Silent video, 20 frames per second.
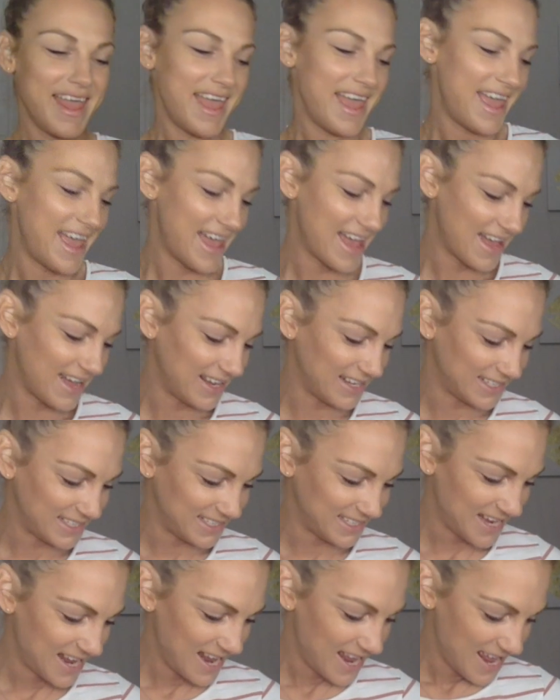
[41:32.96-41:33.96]
And
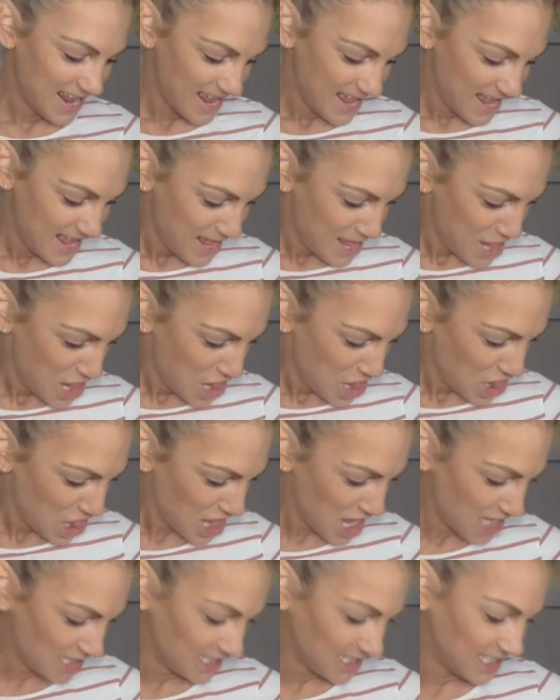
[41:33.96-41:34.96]

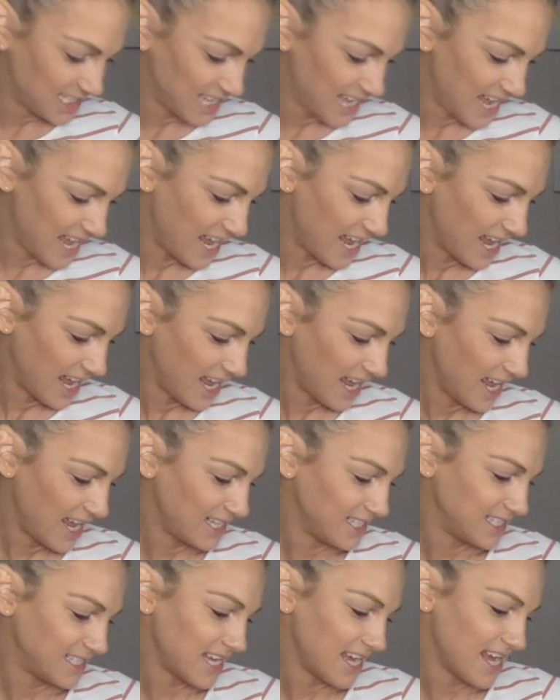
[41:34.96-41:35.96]
let's see,
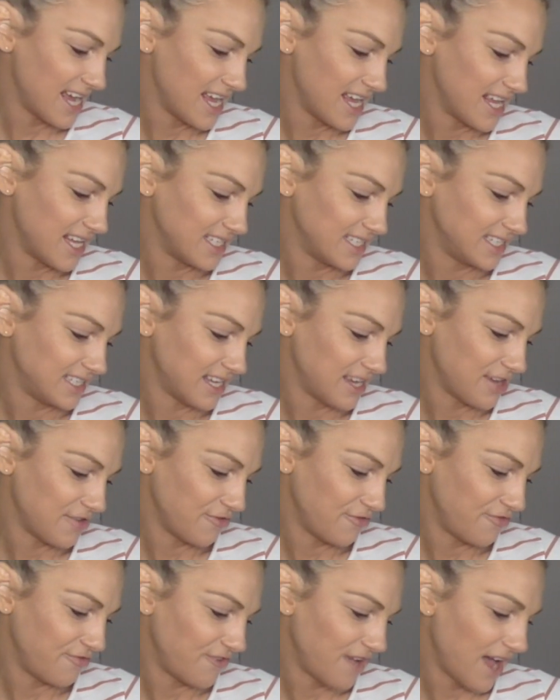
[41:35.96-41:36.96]
it says
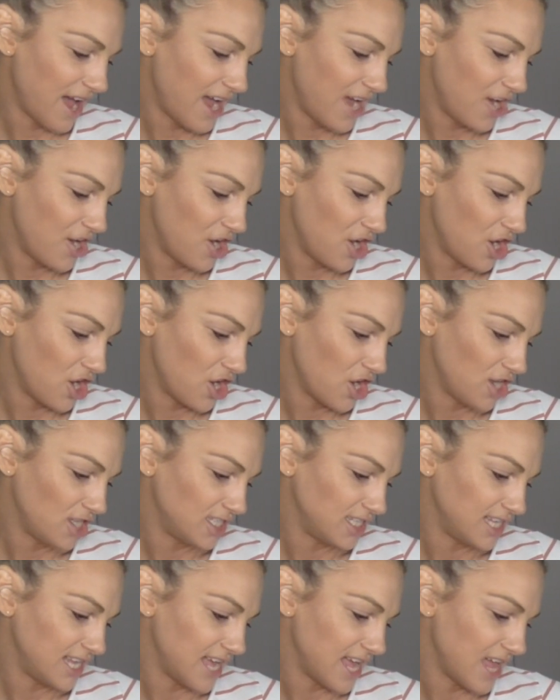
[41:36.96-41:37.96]
fire is
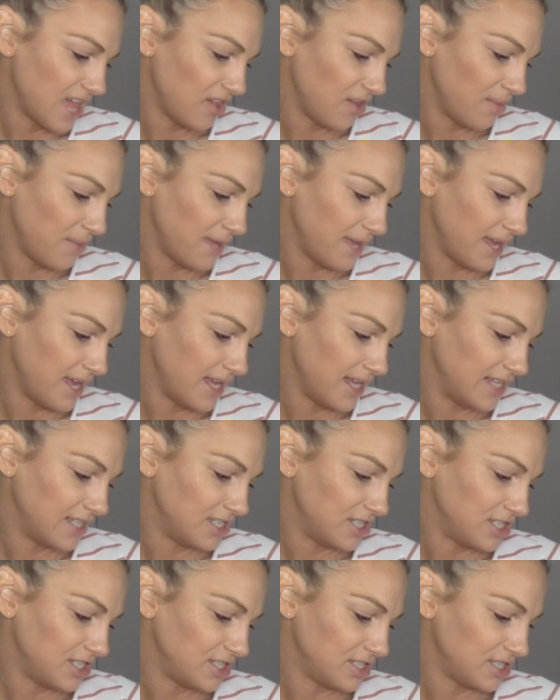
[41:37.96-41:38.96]
the
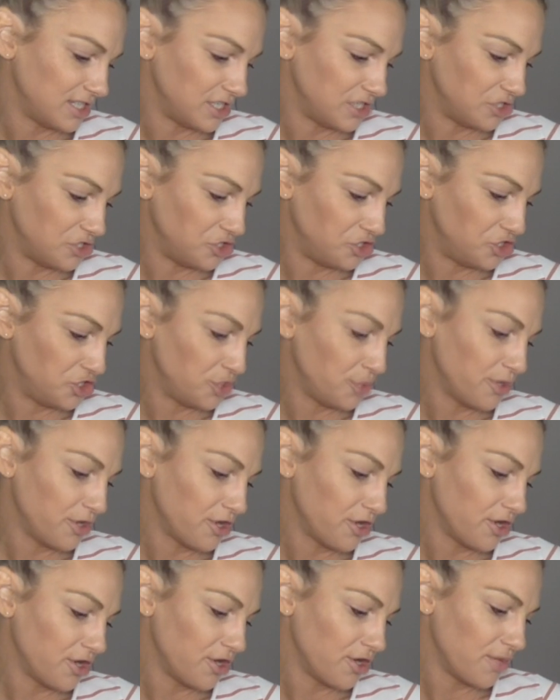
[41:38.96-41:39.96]
element in
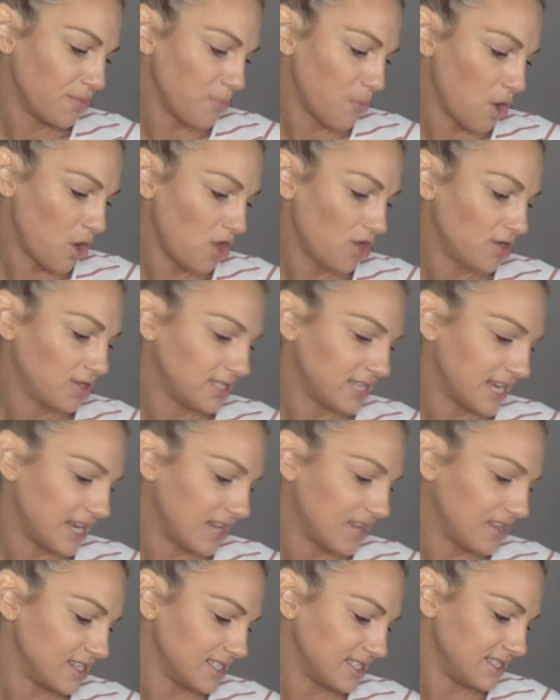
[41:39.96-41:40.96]
Jupiter, Mars,
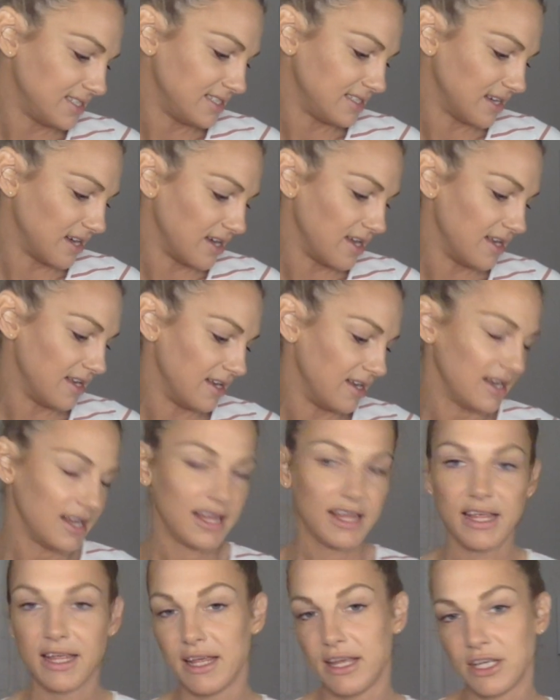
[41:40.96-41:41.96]
and the sun.
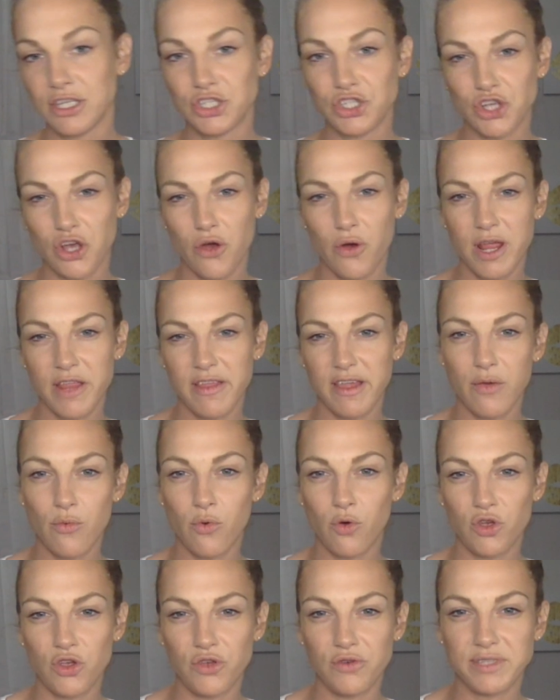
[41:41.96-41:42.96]
So I think
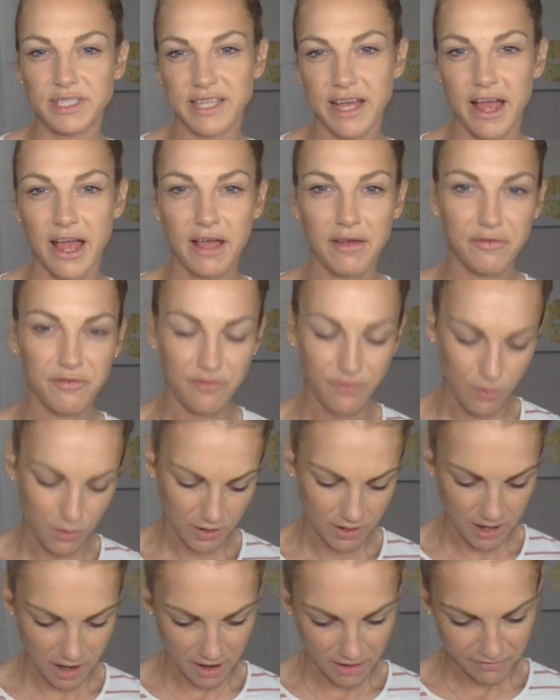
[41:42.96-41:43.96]
we'll use that
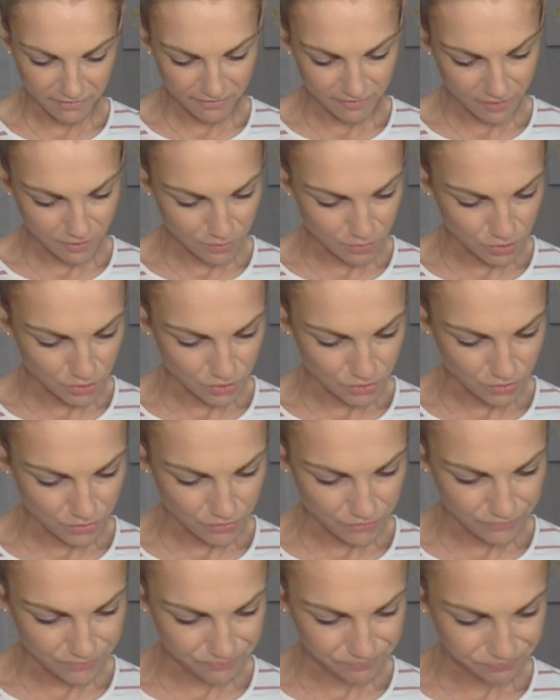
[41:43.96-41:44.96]
for our full
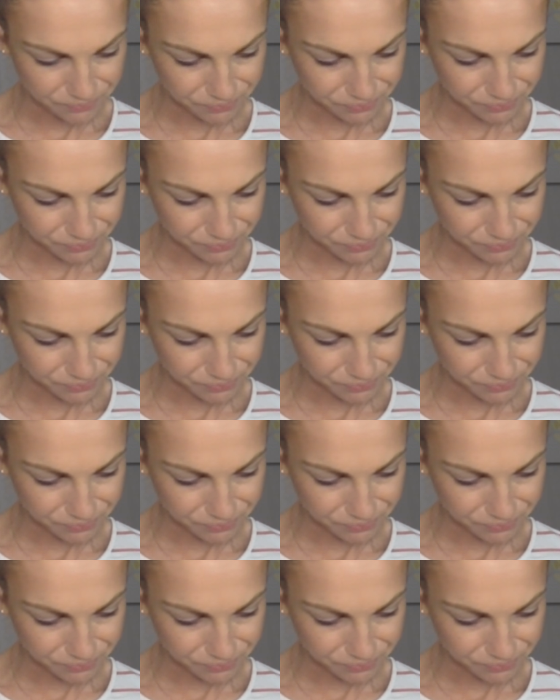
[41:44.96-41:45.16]
moon